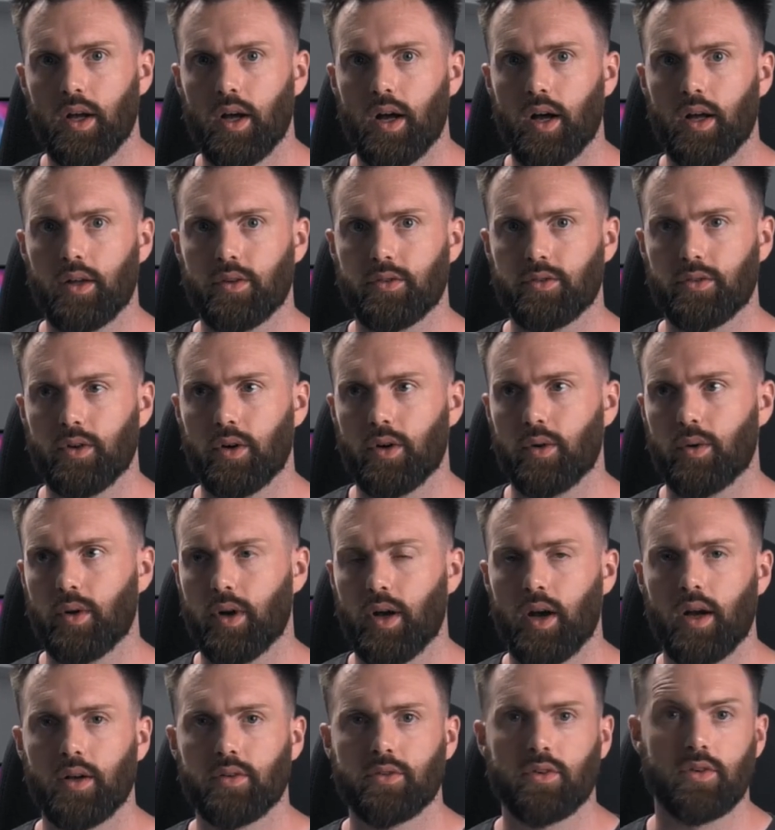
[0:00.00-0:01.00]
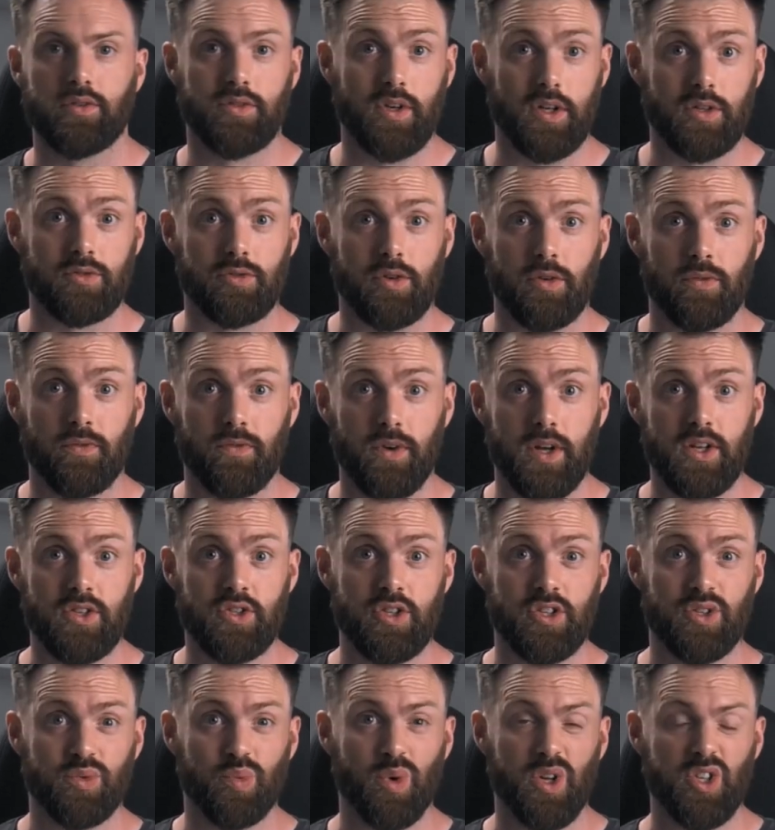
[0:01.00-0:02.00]
and so it has those extra
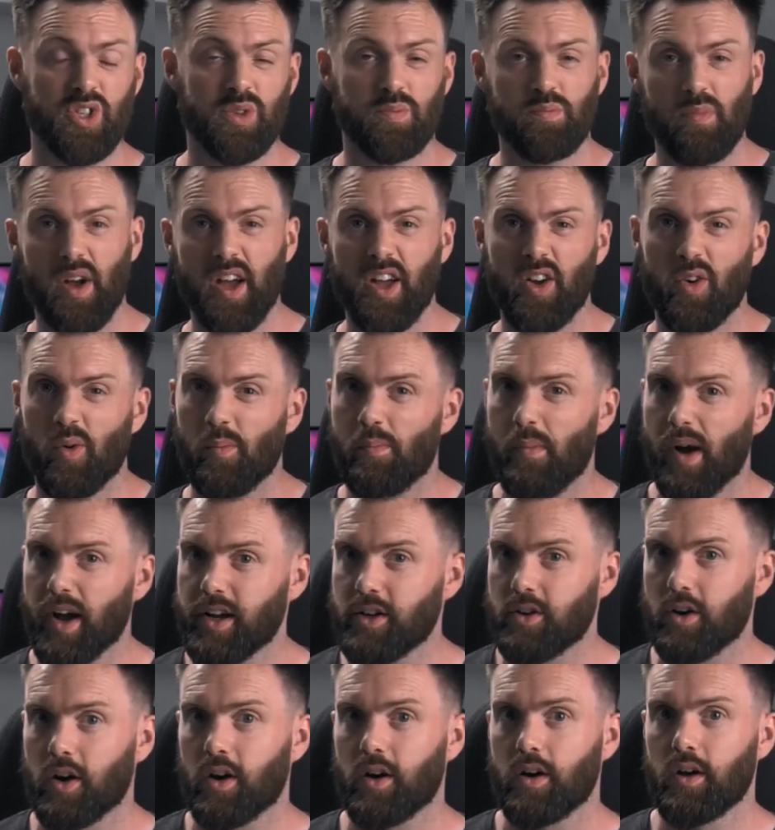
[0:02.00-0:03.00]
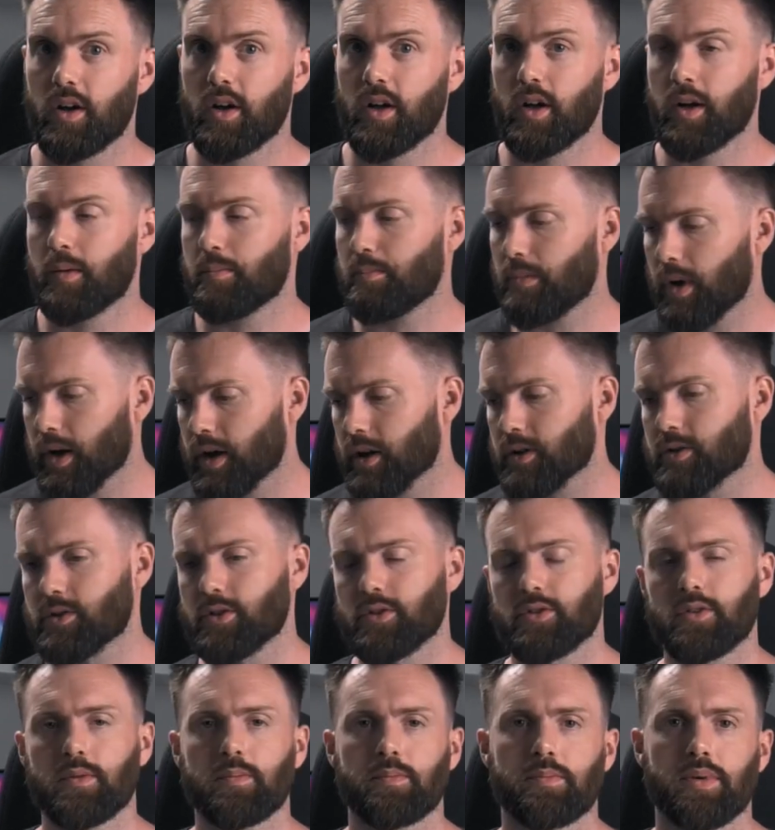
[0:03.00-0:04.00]
features which may or may not matter to
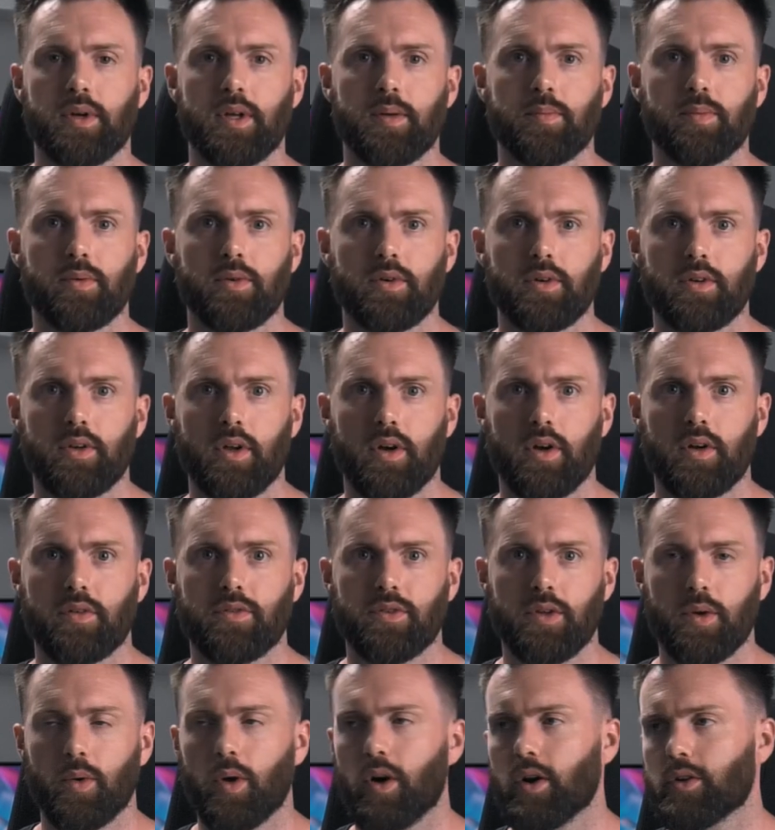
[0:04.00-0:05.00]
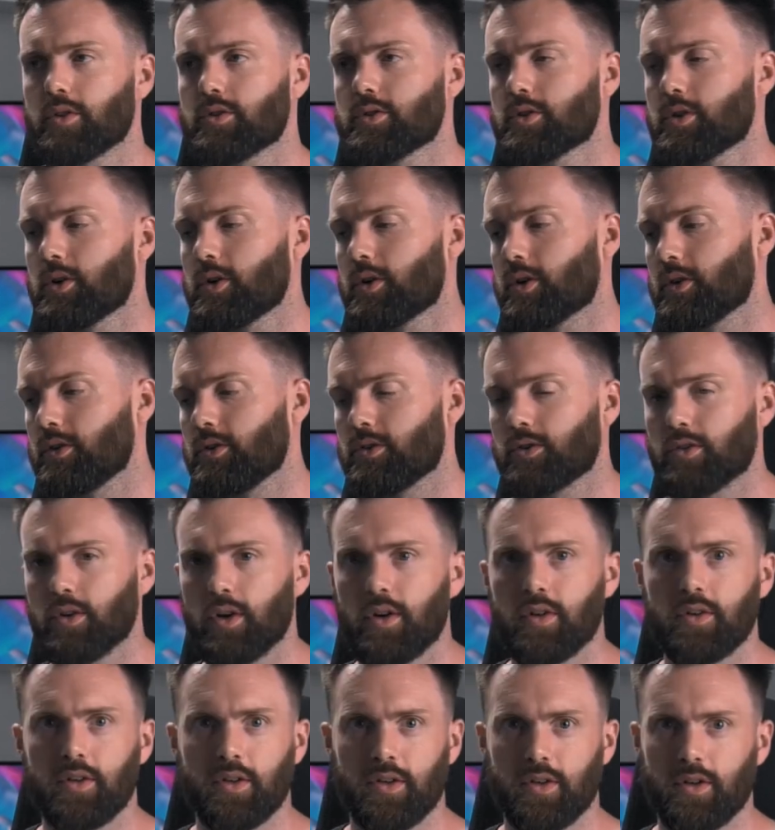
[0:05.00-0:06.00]
some people. If you aren't too
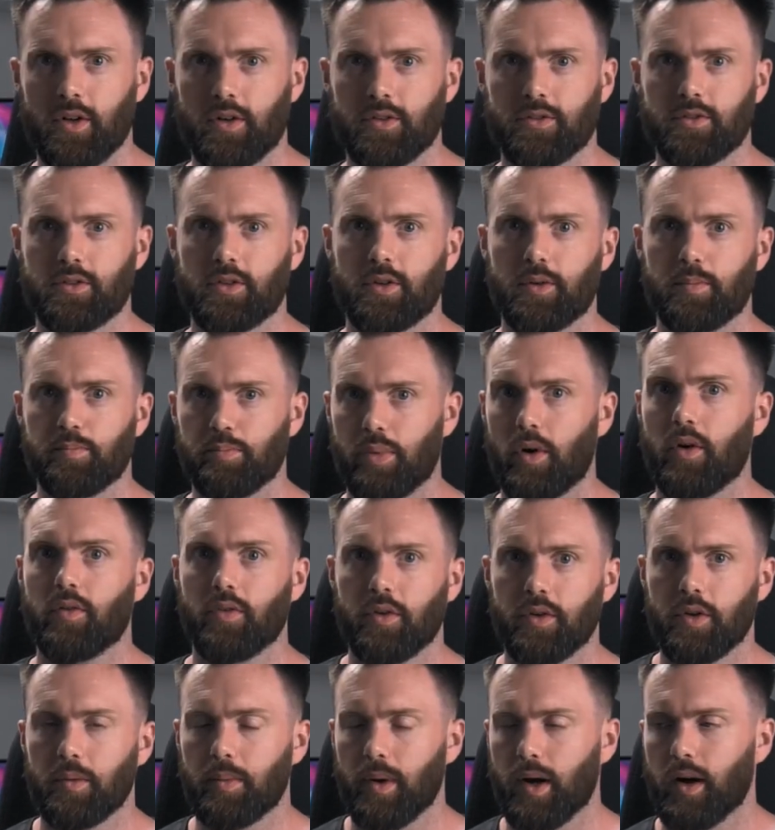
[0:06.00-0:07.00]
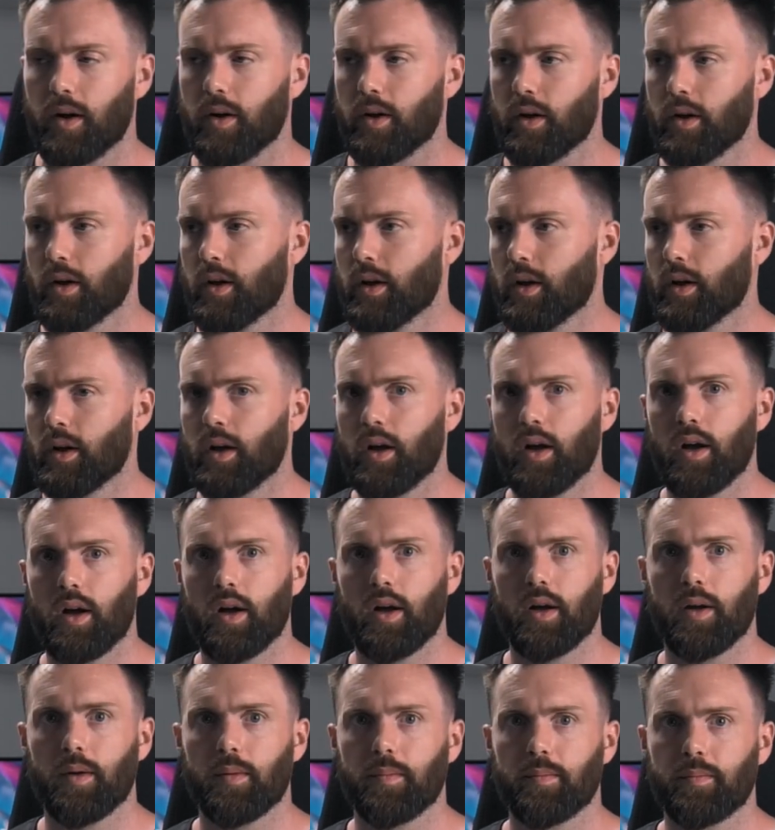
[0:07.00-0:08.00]
concerned, you're not too bothered about
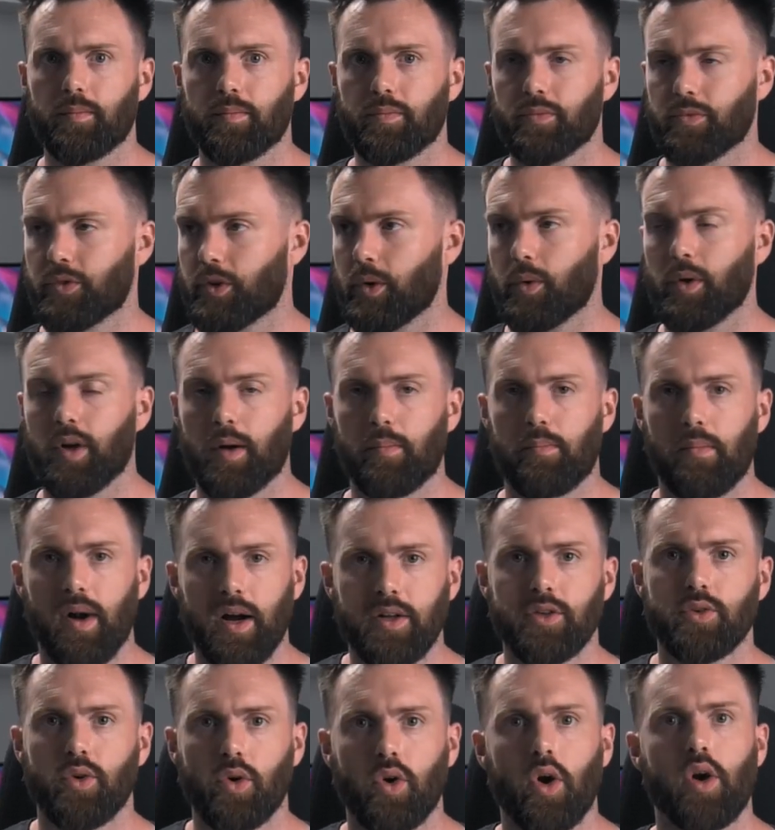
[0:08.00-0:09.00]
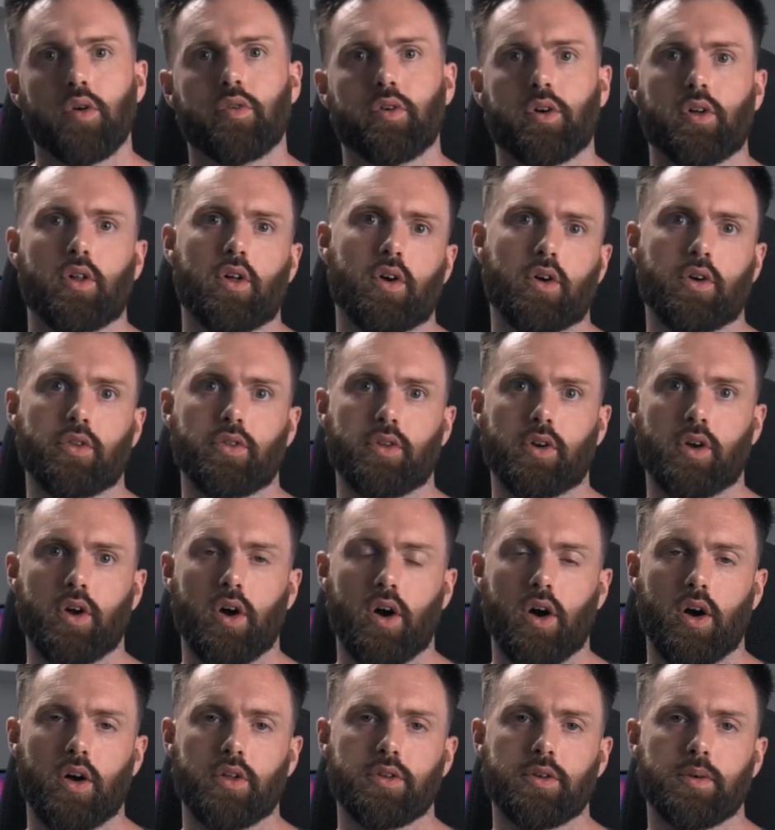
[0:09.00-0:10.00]
doing a manual overclock on the
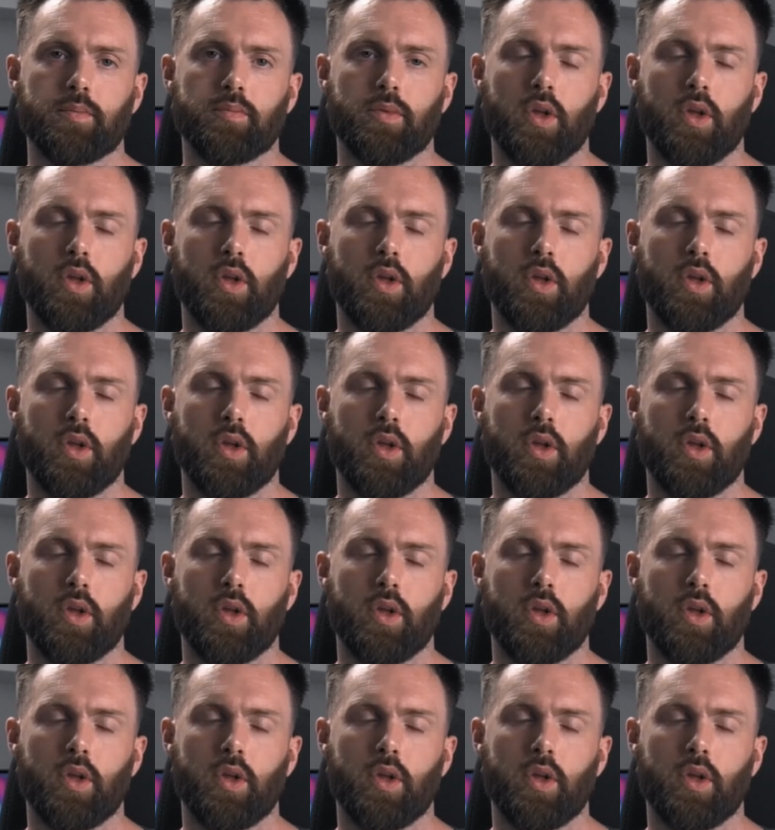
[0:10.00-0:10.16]
card